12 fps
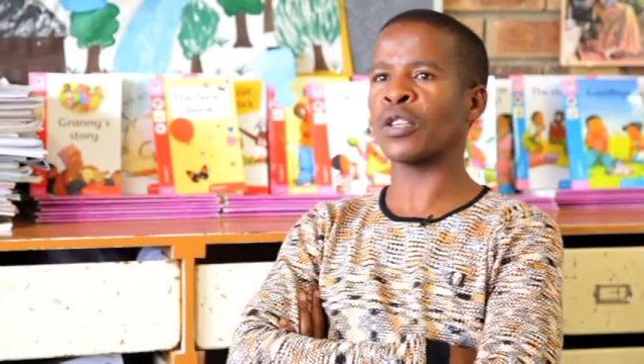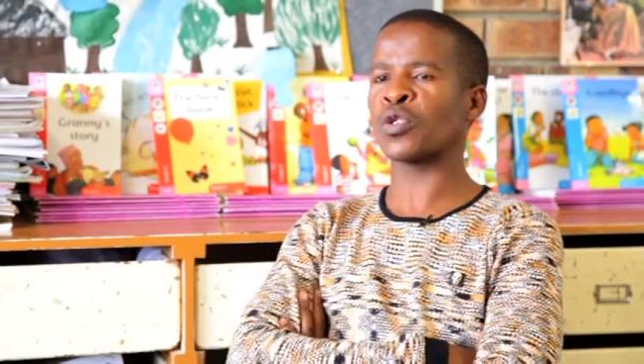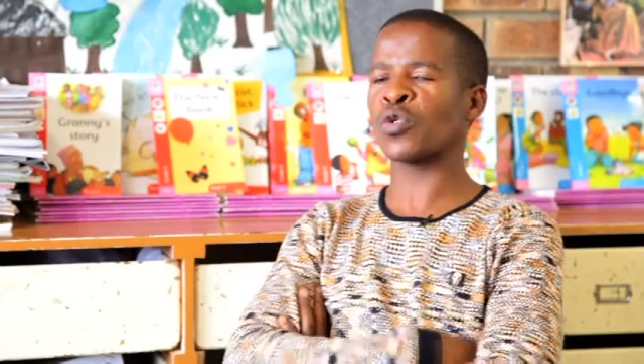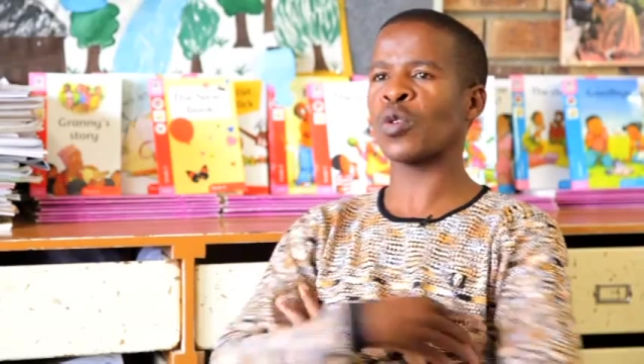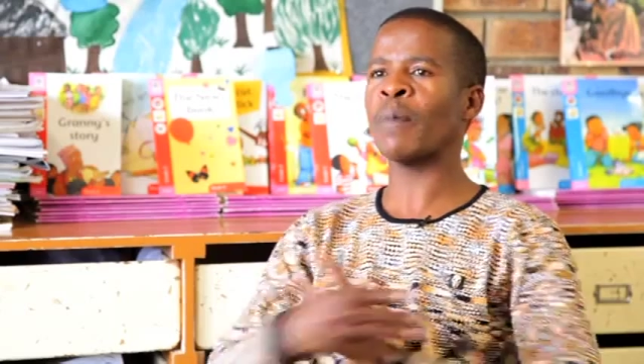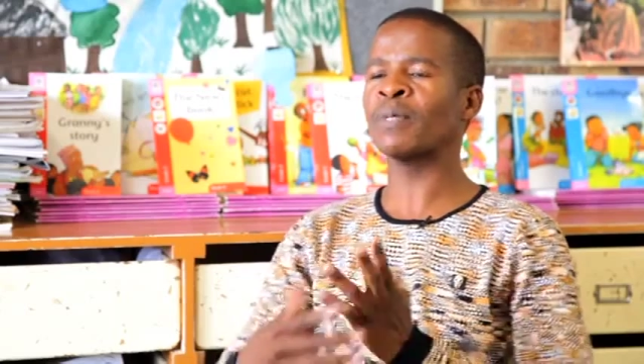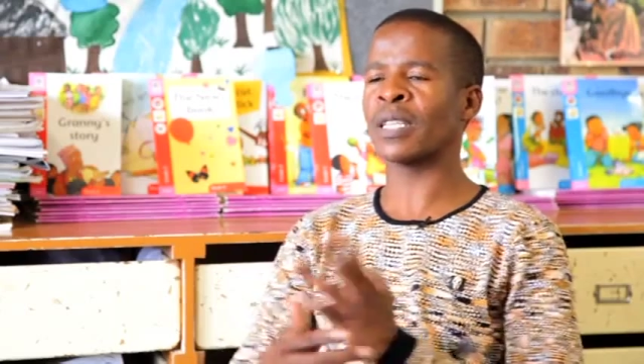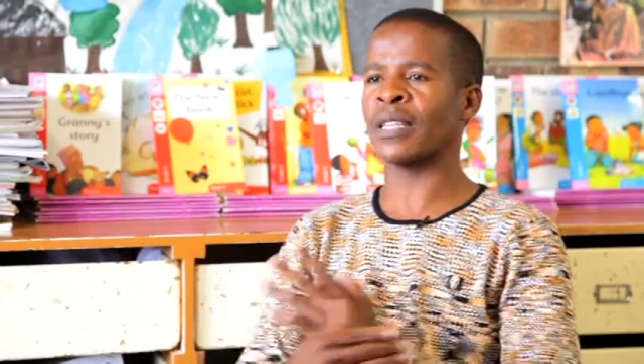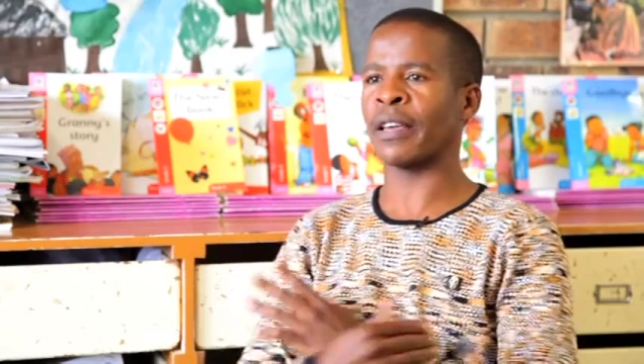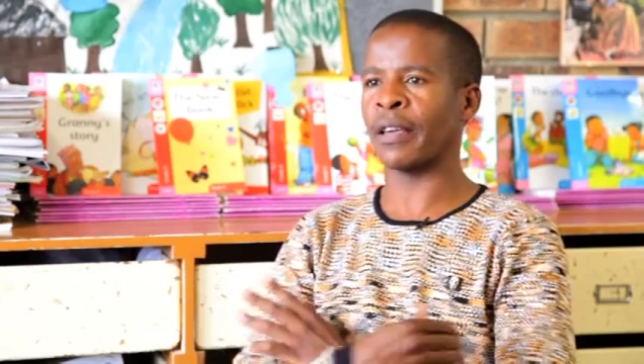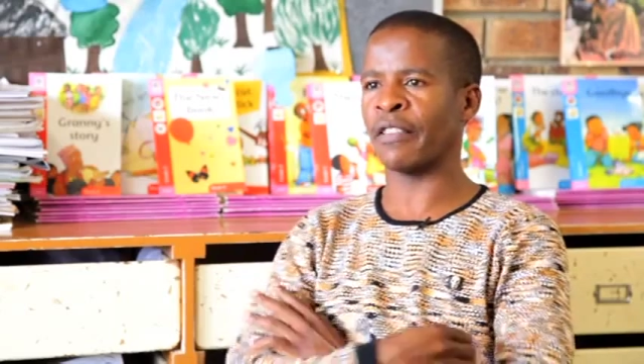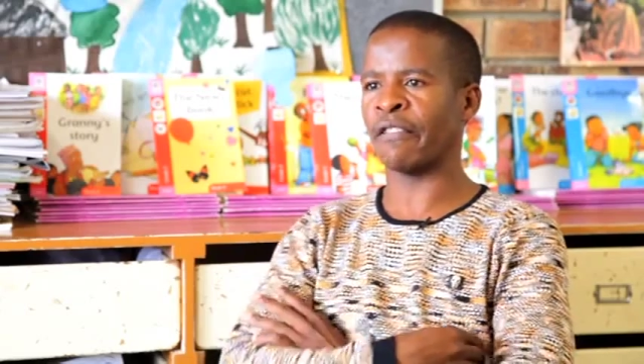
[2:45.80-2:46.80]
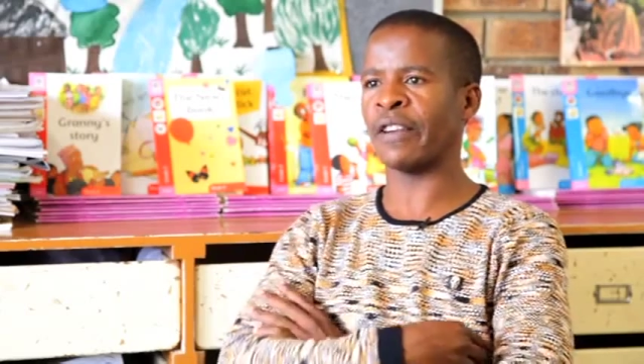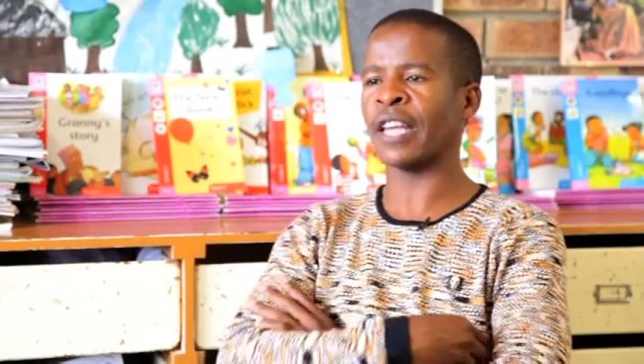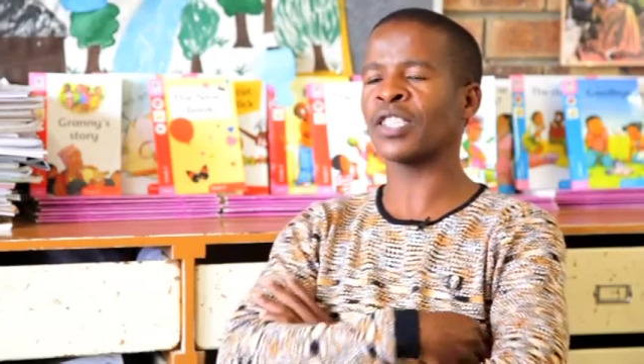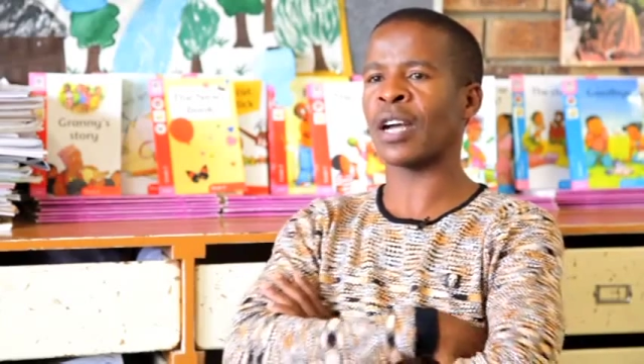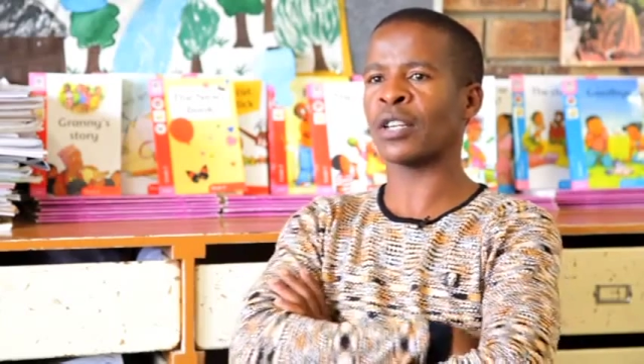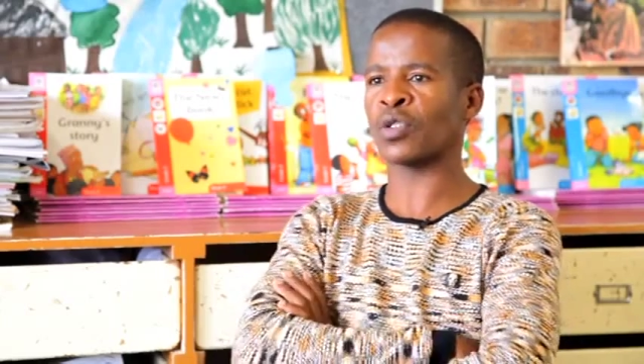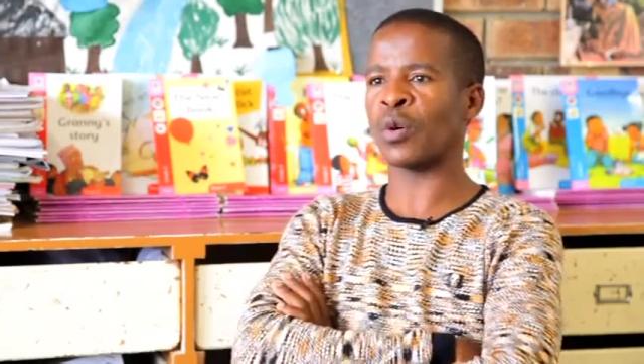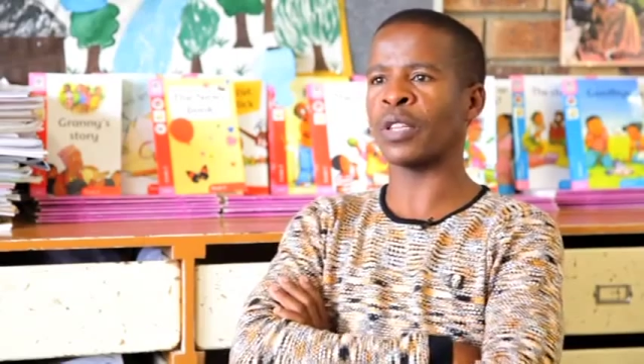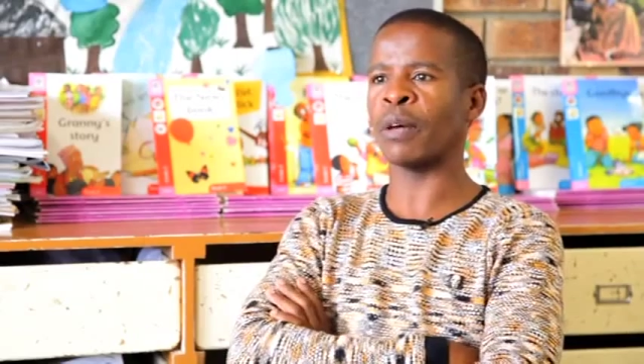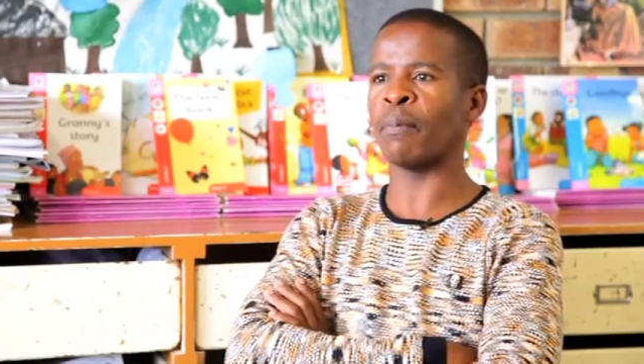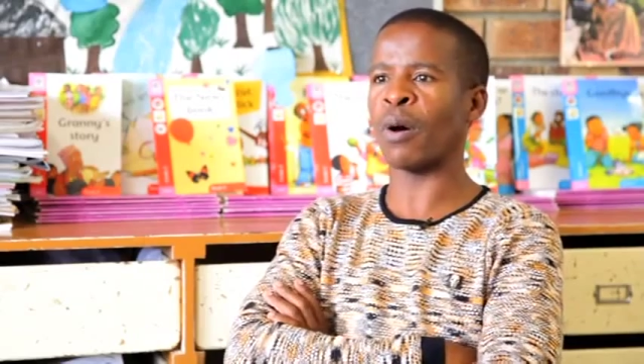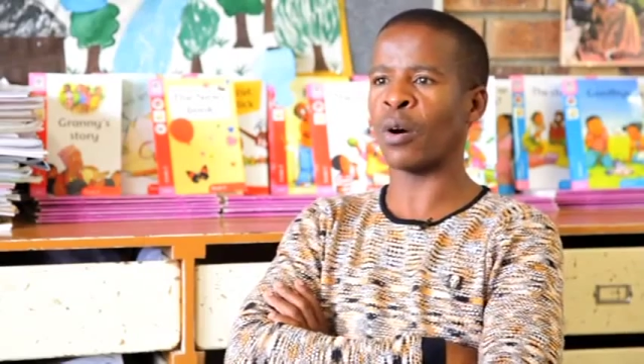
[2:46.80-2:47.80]
swapped the flashcards on
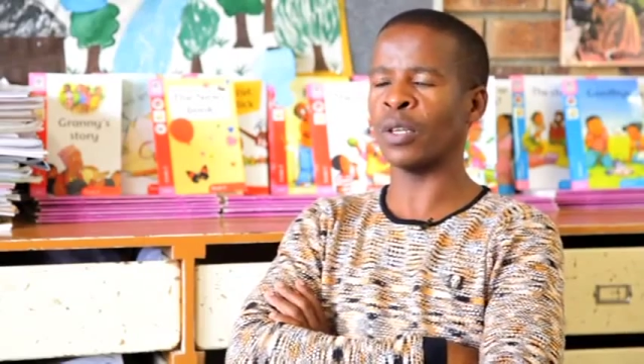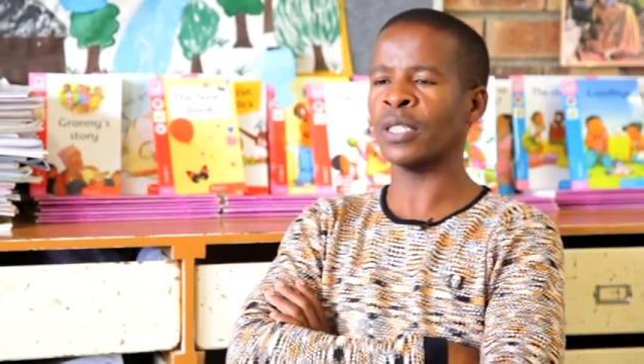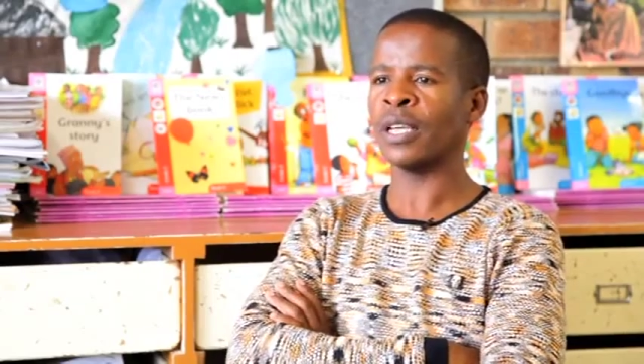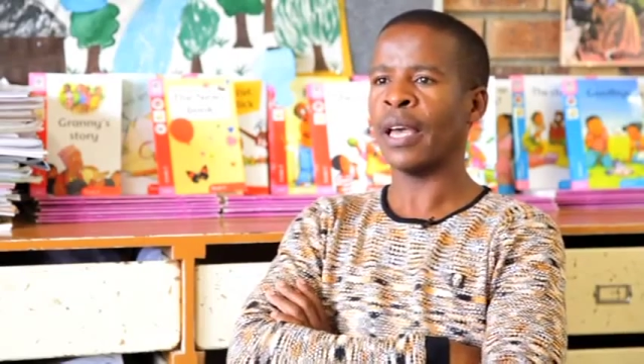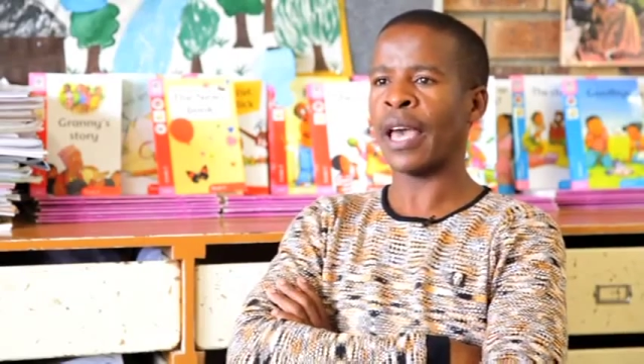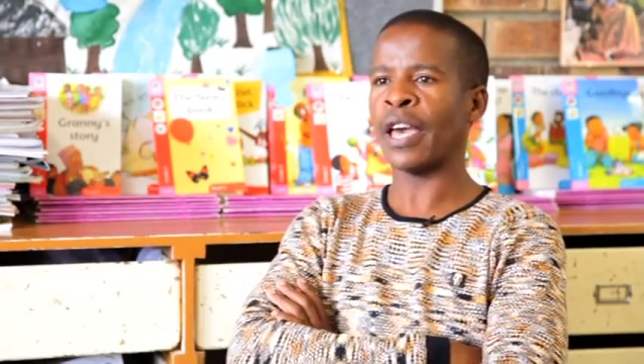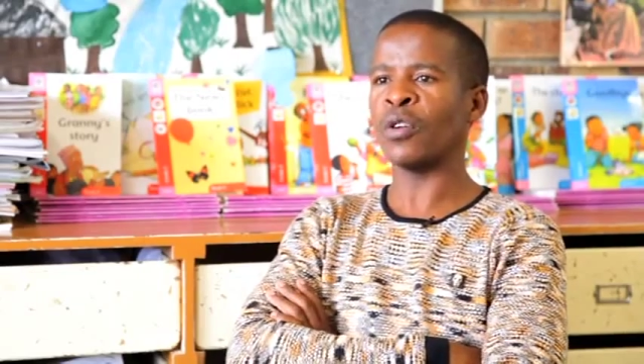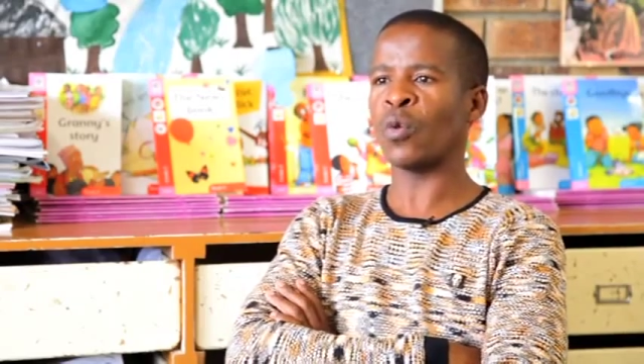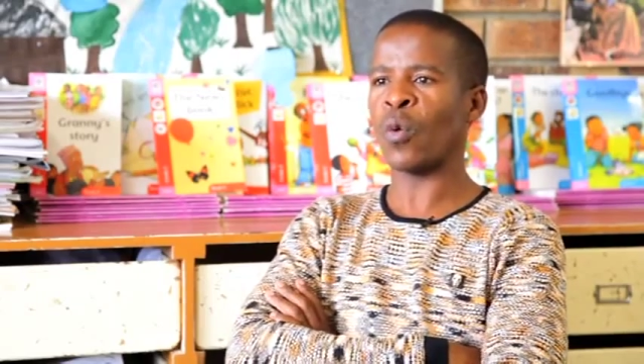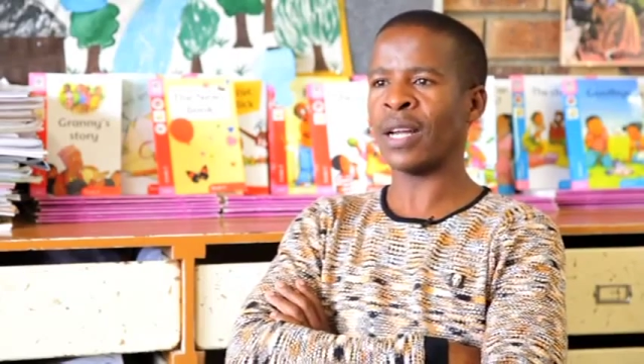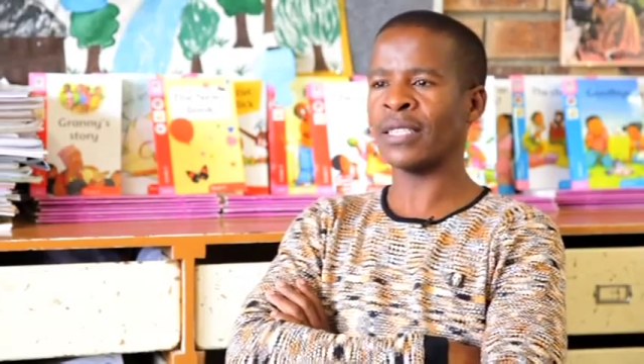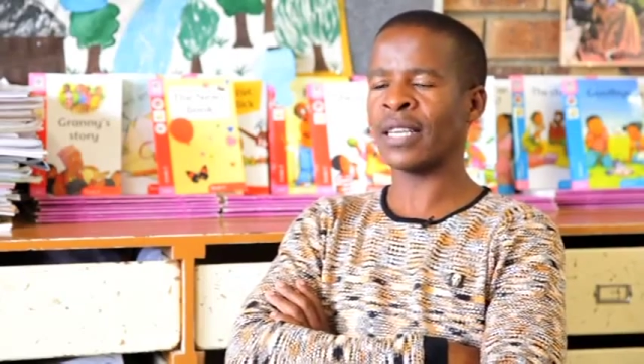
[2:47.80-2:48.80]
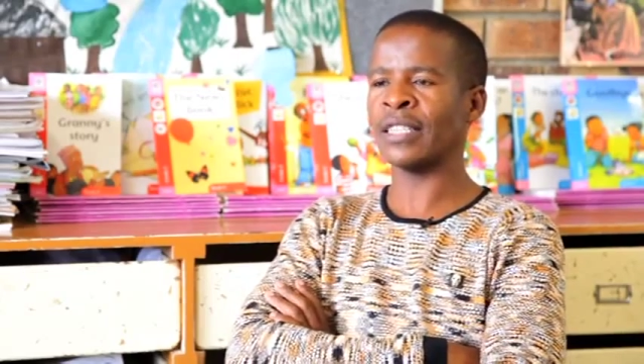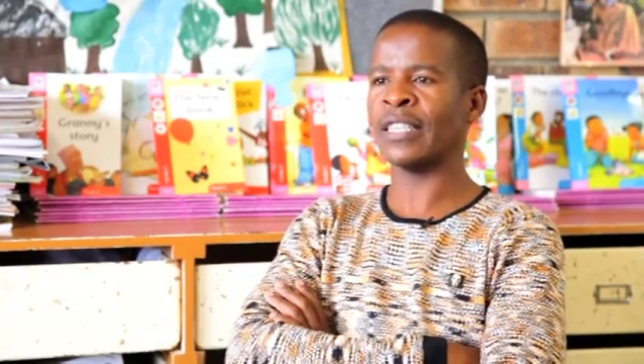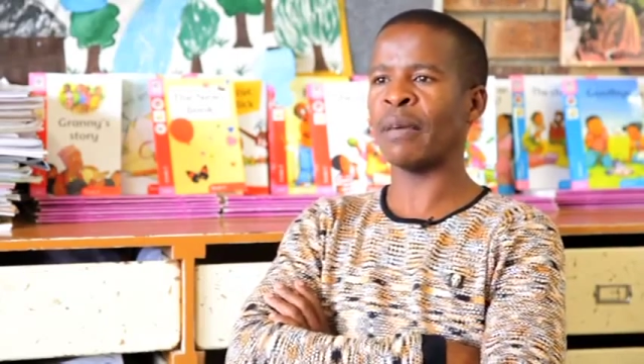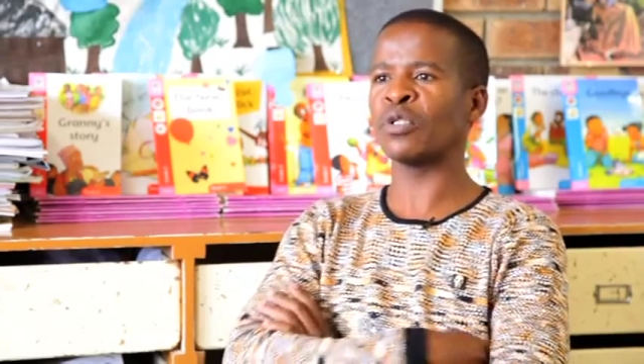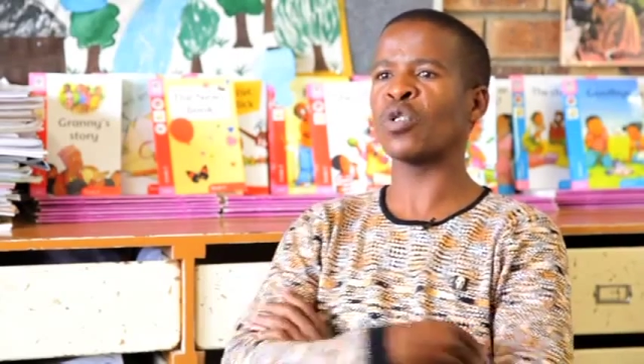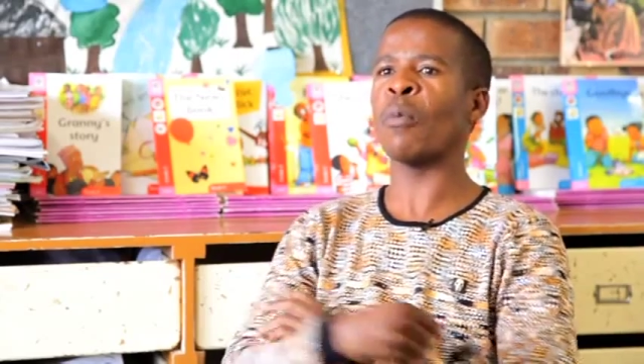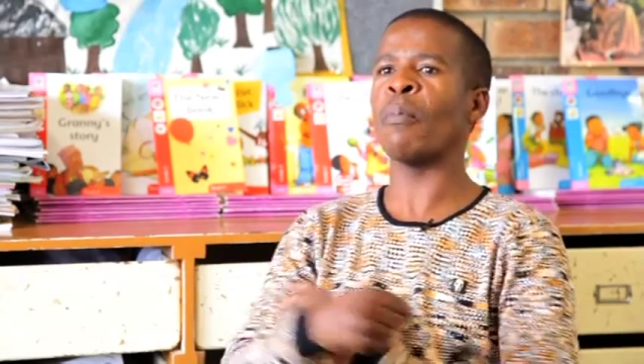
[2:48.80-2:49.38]
the board and wanted them to